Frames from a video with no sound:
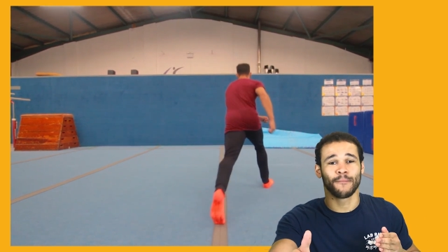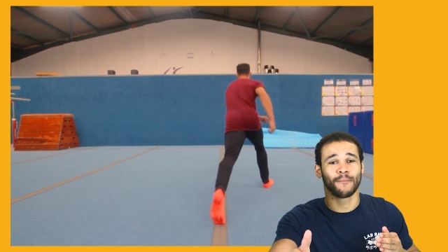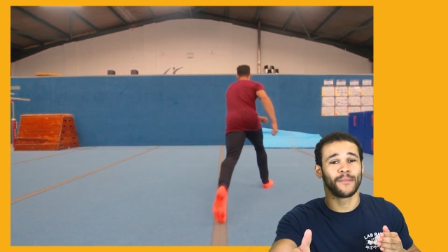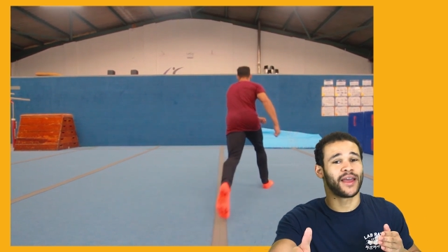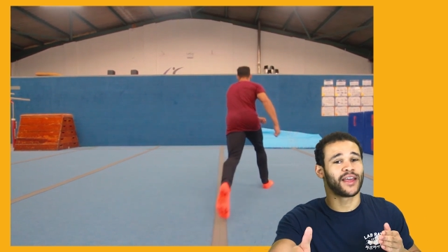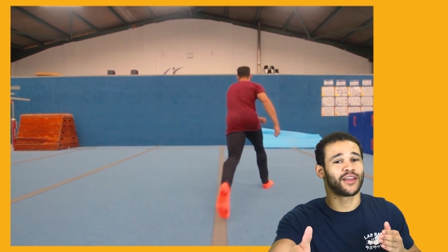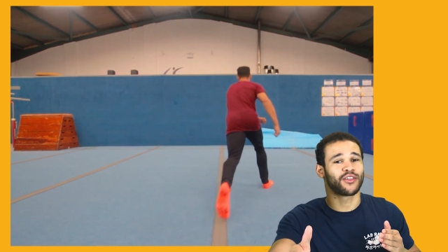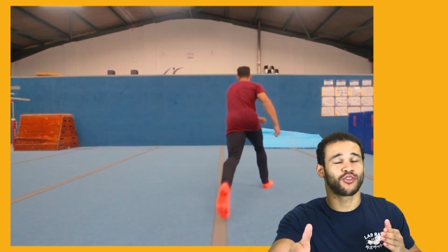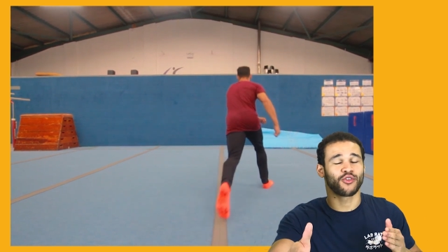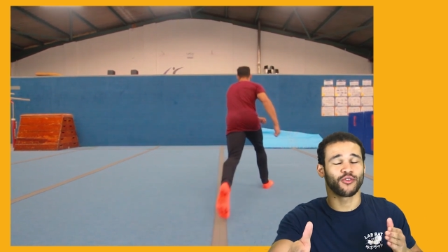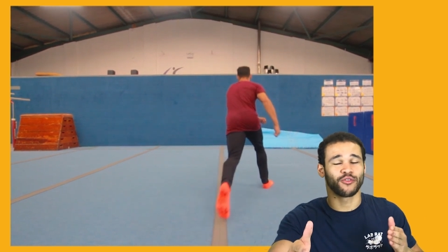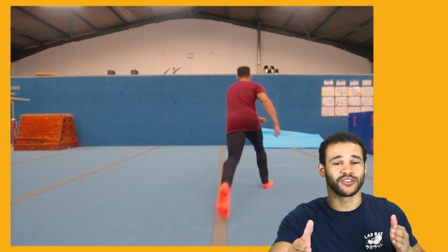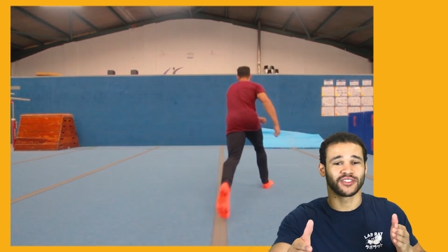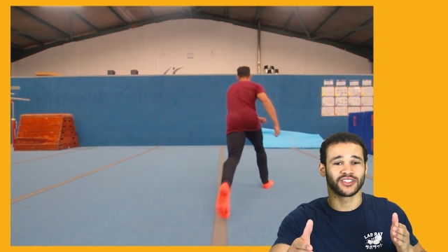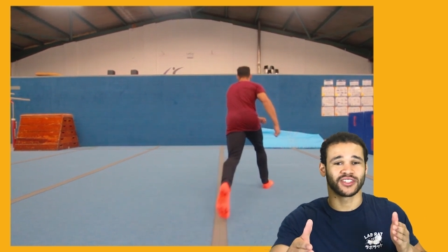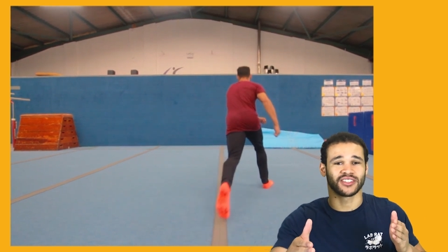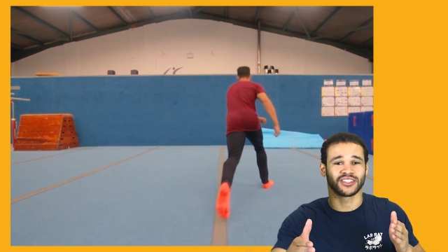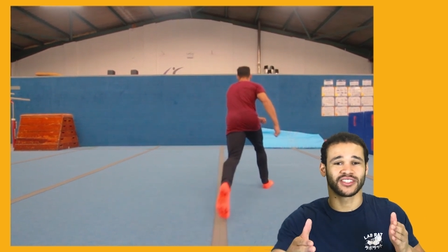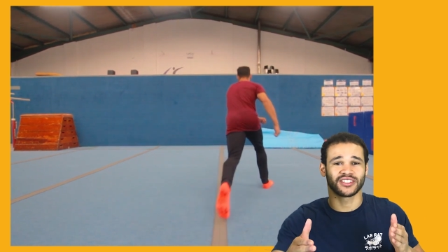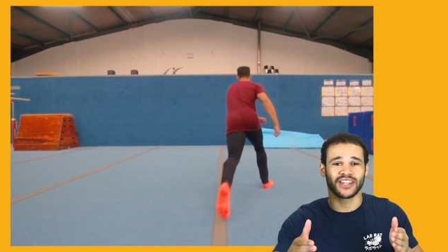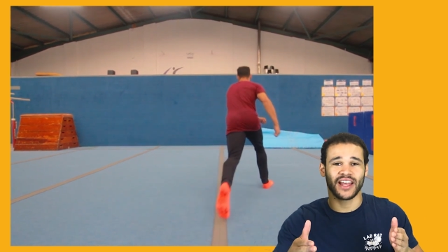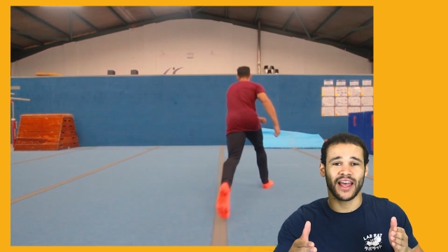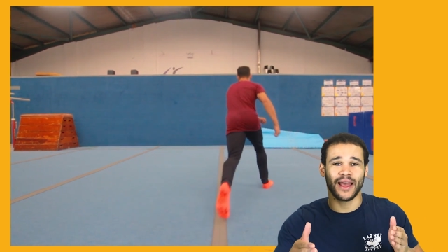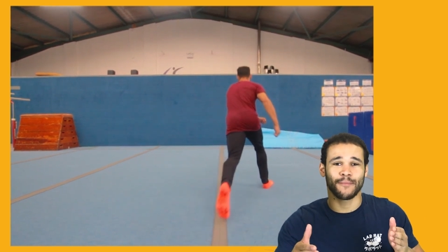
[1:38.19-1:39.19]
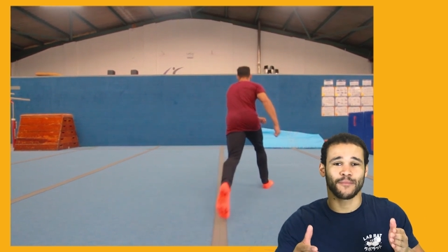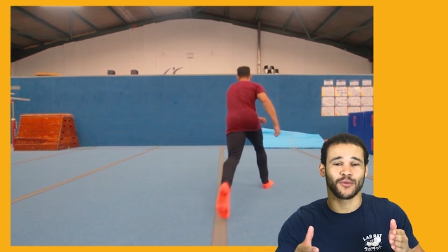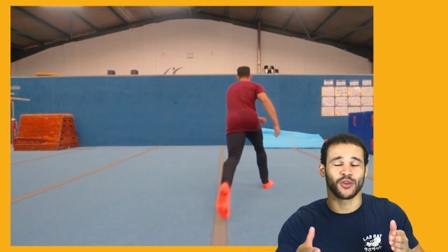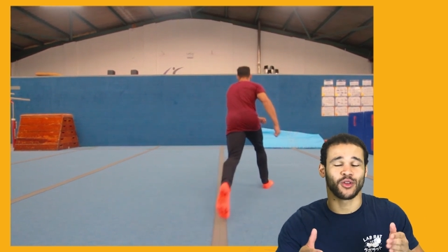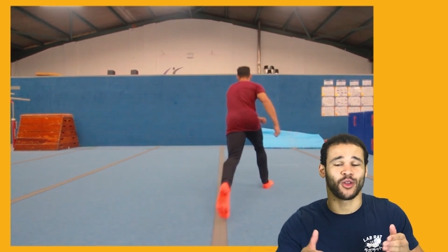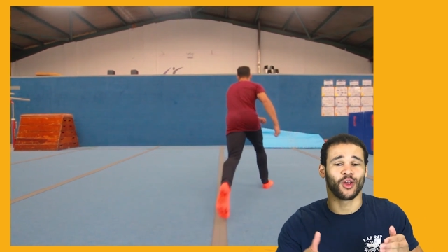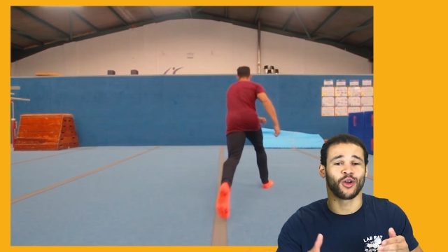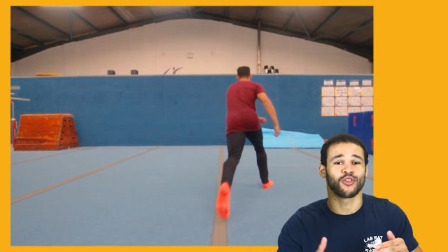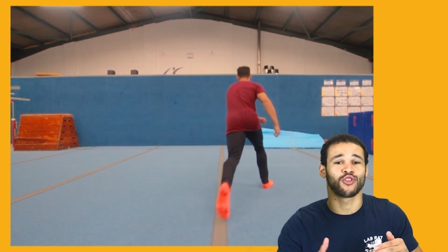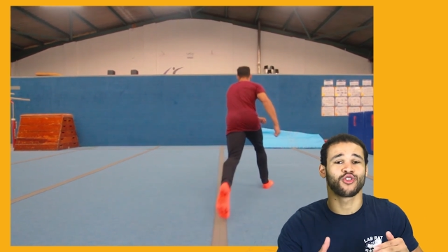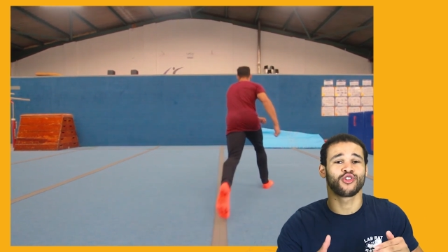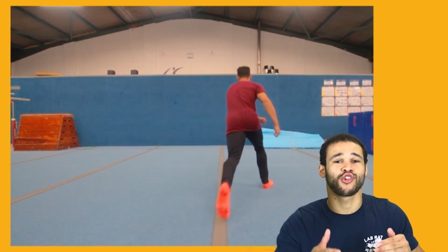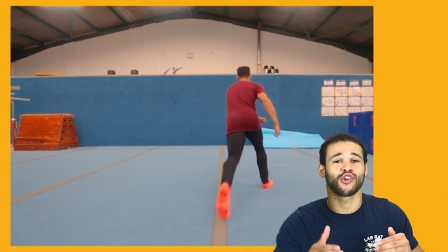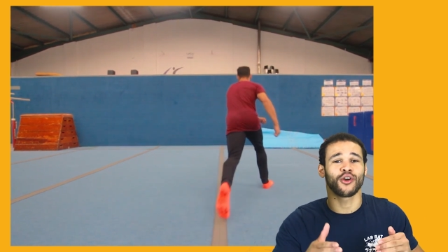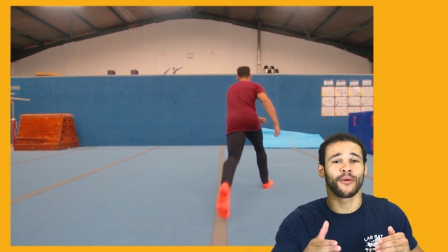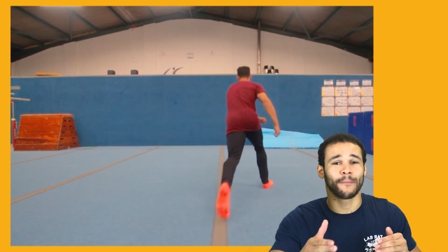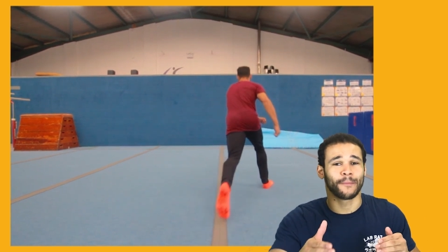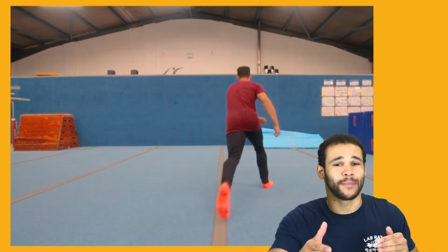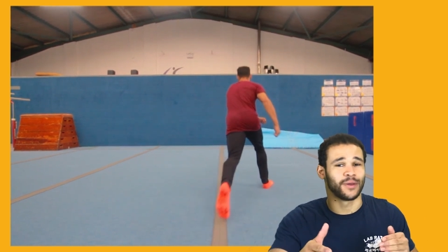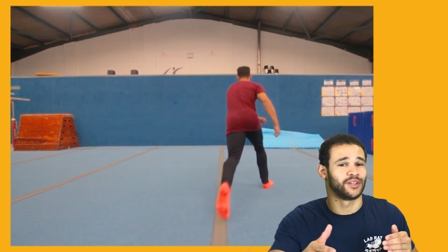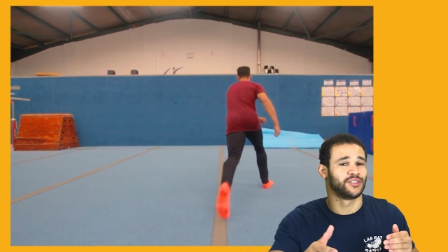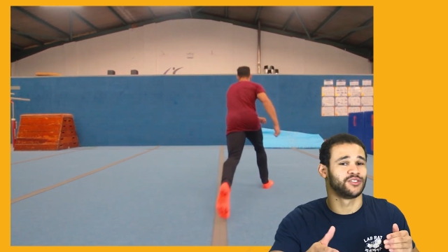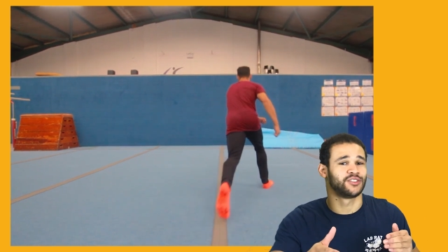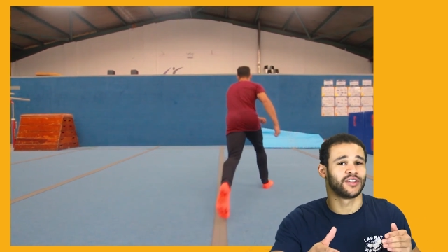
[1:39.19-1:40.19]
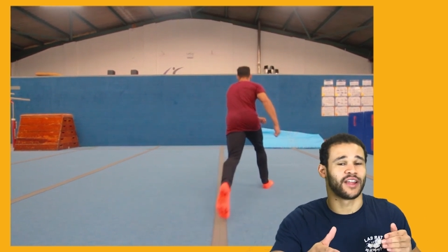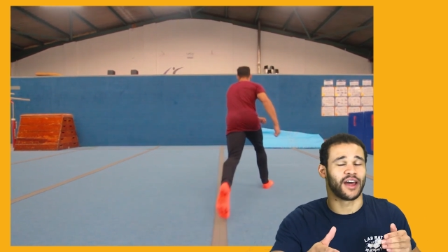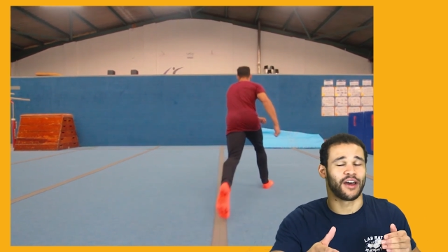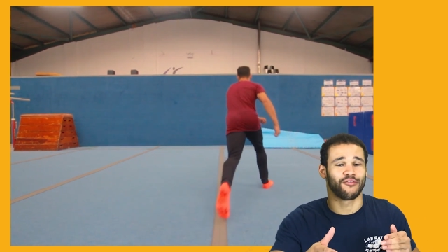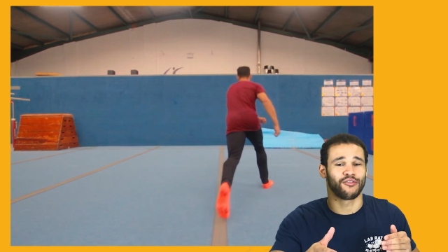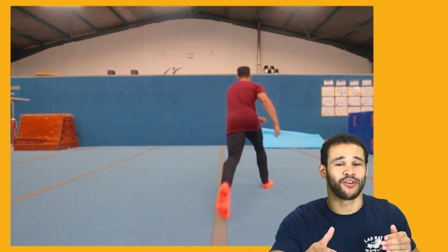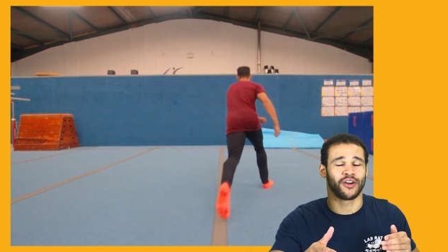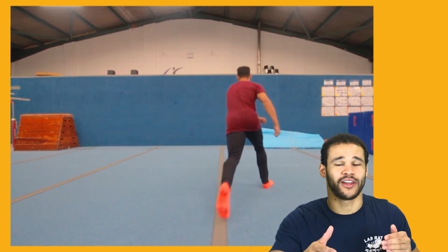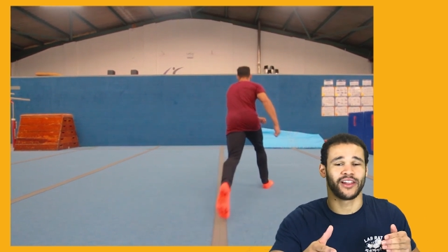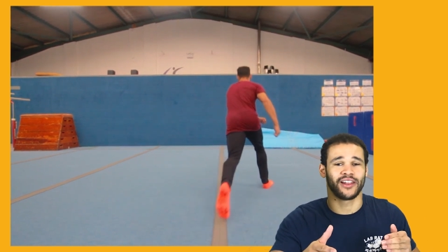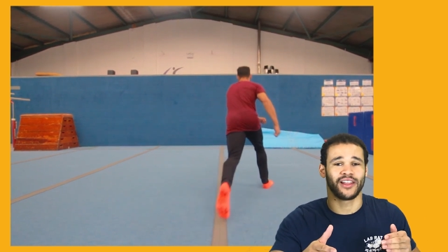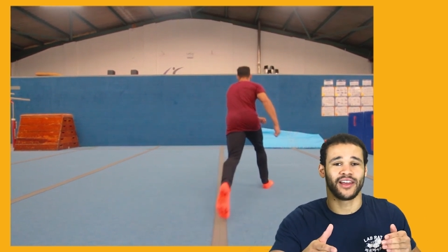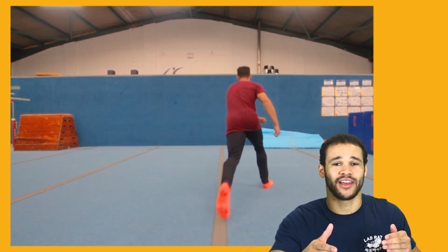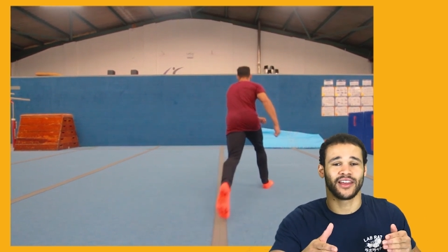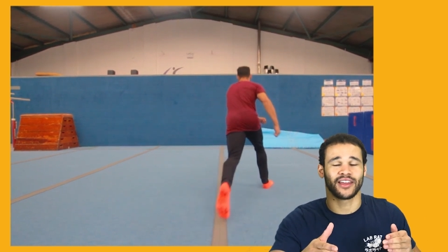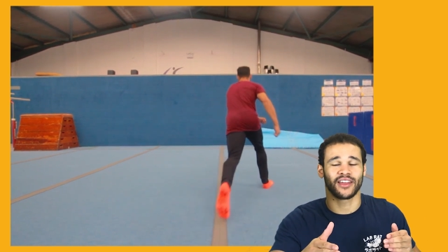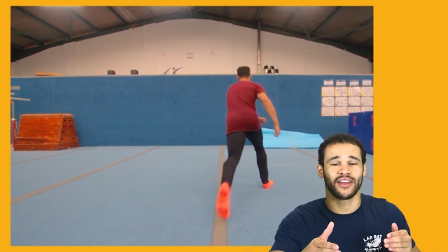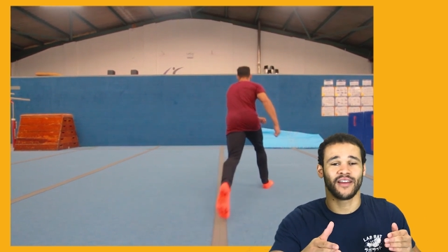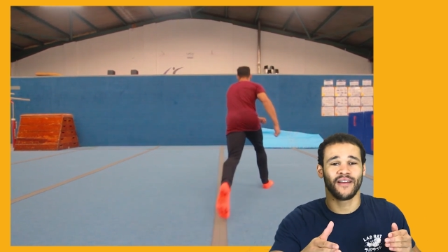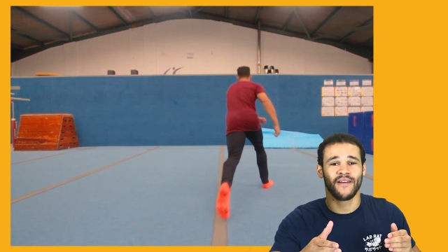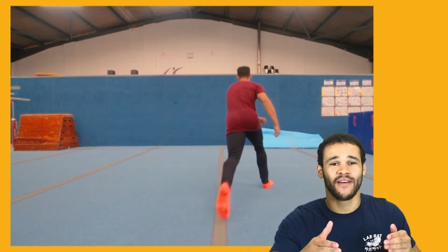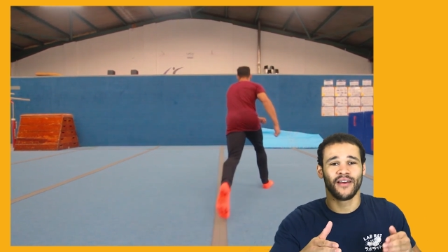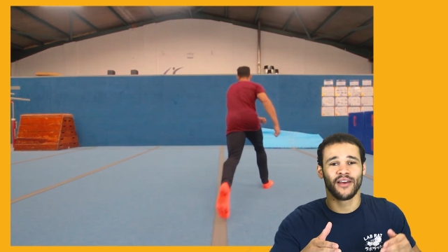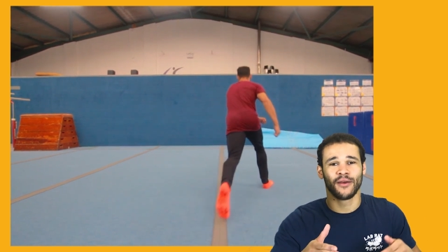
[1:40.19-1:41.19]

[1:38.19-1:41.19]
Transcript: Make sure it's a step, you're not jumping to that right leg,